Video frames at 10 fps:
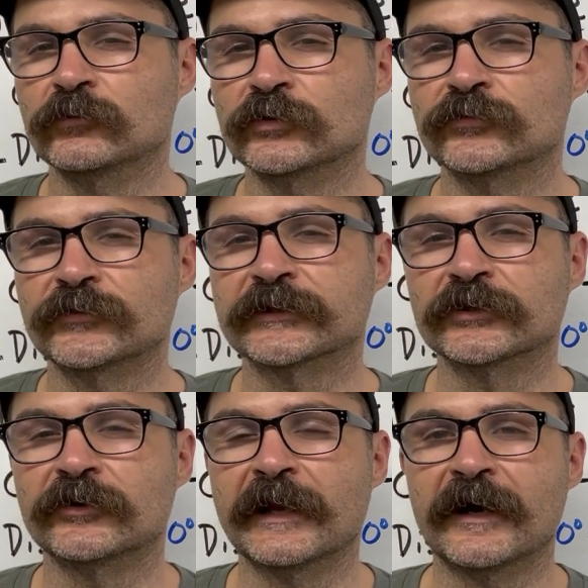We'll
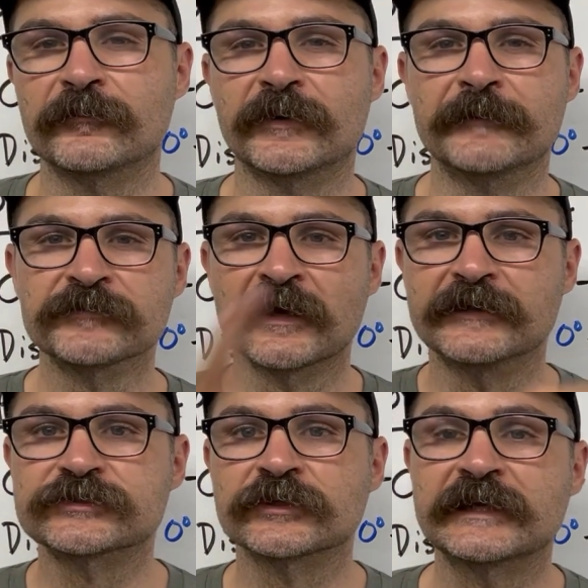figure it out. But
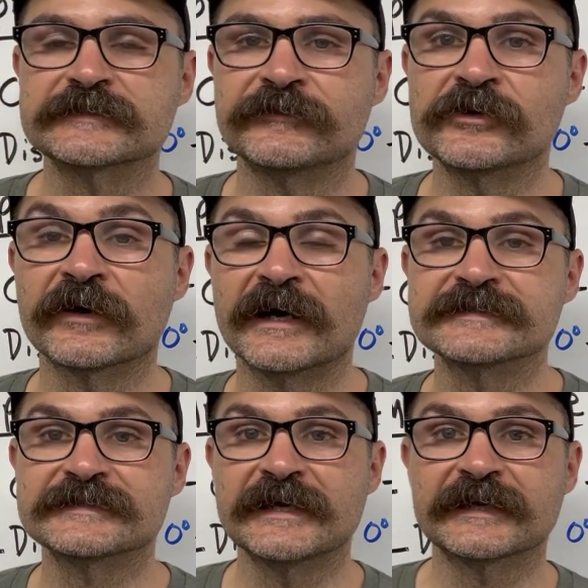until the next video,
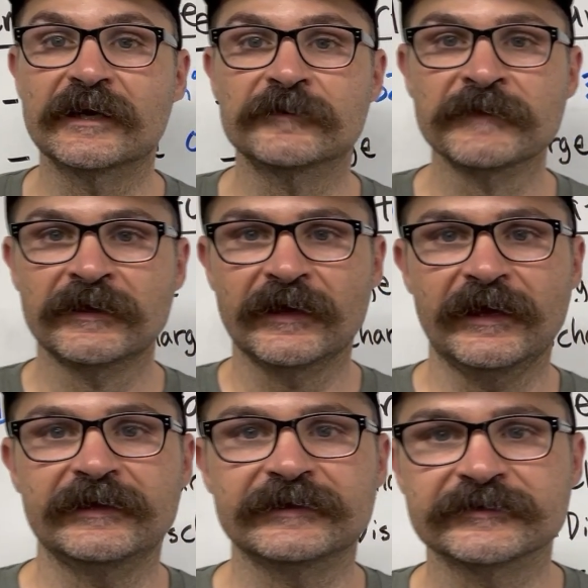guys, take care,
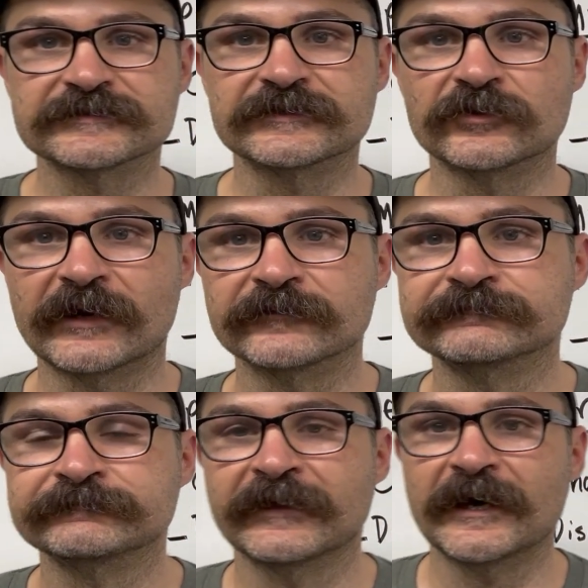and I'll see you around.
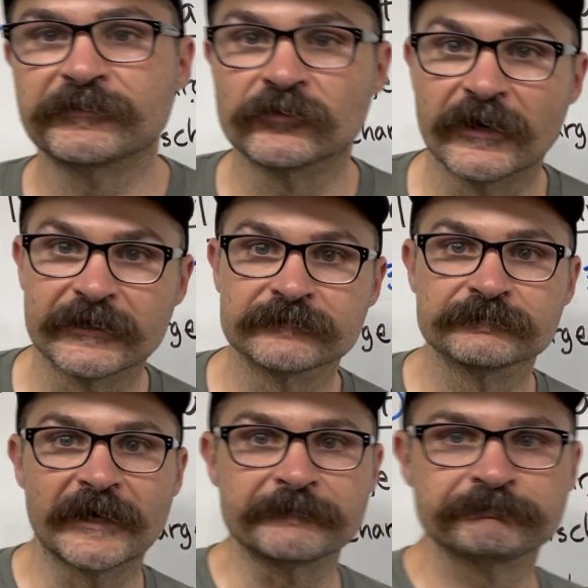Happy riding.
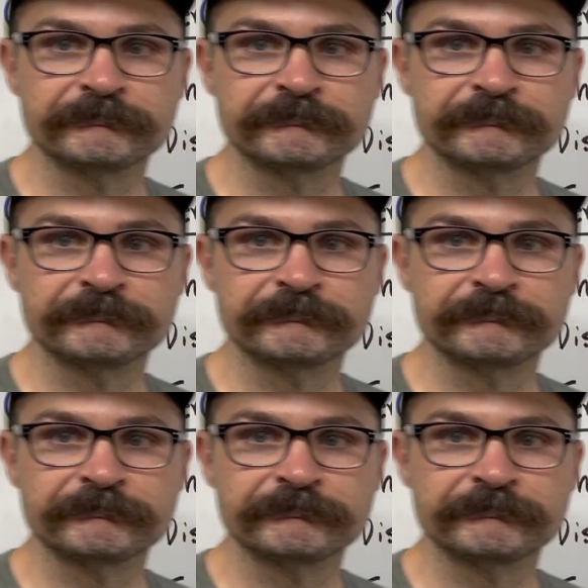Bye.